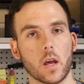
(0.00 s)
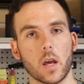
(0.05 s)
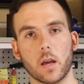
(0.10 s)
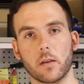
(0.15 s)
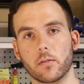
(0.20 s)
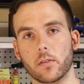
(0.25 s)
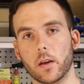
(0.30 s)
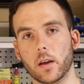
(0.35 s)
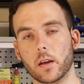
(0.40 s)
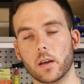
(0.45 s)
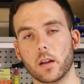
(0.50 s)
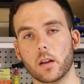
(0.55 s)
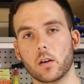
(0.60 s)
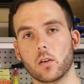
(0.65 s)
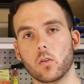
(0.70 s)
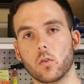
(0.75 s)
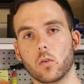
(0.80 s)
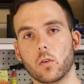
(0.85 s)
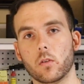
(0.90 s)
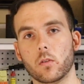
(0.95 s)
If they get a
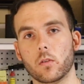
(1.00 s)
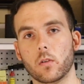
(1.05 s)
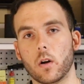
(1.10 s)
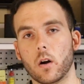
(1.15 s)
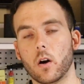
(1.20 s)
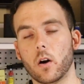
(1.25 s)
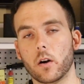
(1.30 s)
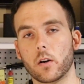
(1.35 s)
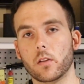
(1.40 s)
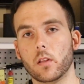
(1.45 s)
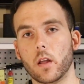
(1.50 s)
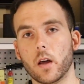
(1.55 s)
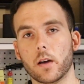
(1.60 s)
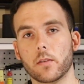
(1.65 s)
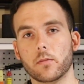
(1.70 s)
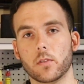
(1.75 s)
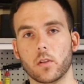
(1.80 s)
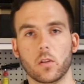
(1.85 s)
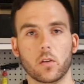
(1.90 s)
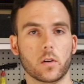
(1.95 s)
quarter hard
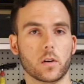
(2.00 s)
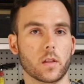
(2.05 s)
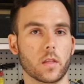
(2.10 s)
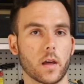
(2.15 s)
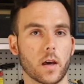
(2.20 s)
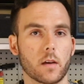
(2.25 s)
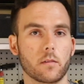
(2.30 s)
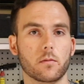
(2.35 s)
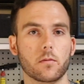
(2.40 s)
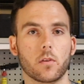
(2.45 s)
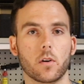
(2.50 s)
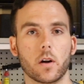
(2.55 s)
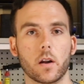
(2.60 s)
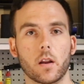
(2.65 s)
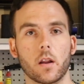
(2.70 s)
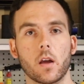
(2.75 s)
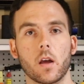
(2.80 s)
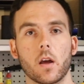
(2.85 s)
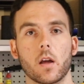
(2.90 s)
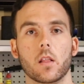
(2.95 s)
left, then look at that
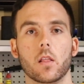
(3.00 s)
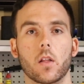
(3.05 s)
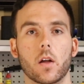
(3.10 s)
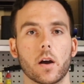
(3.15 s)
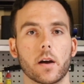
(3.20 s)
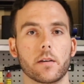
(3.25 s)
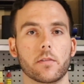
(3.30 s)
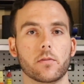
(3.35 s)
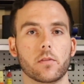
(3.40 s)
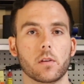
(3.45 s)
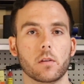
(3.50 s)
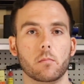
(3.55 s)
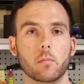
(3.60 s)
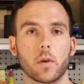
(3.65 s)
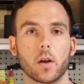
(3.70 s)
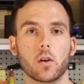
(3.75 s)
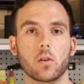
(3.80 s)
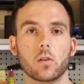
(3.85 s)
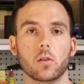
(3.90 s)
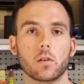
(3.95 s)
front left
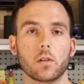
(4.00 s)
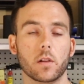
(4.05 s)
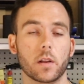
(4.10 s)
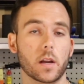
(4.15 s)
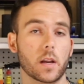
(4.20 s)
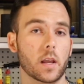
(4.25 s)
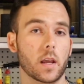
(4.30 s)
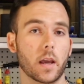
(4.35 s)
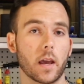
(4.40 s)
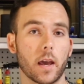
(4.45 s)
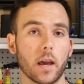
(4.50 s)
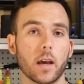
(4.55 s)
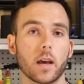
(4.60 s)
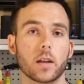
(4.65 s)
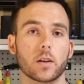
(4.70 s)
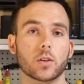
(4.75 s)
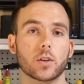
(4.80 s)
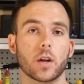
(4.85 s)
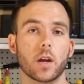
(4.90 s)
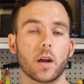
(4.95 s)
middle leading
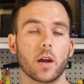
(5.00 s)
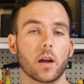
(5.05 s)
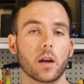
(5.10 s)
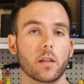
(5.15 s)
edge.